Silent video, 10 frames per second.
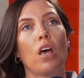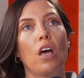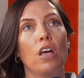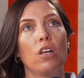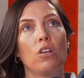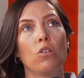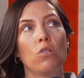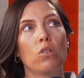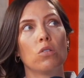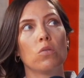And,
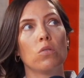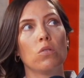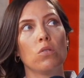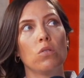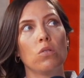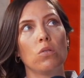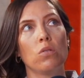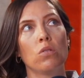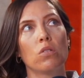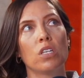
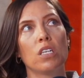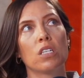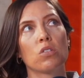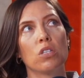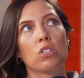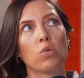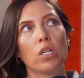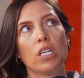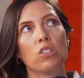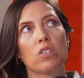it's
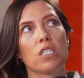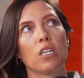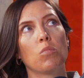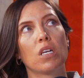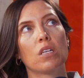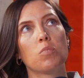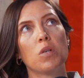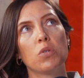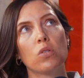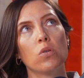really interesting because
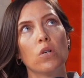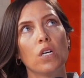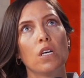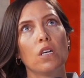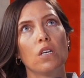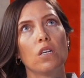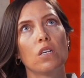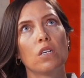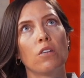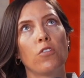people don't,
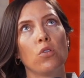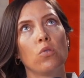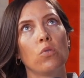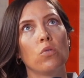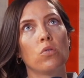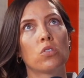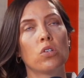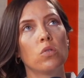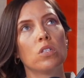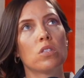if you
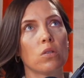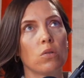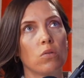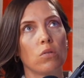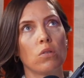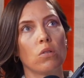tune into,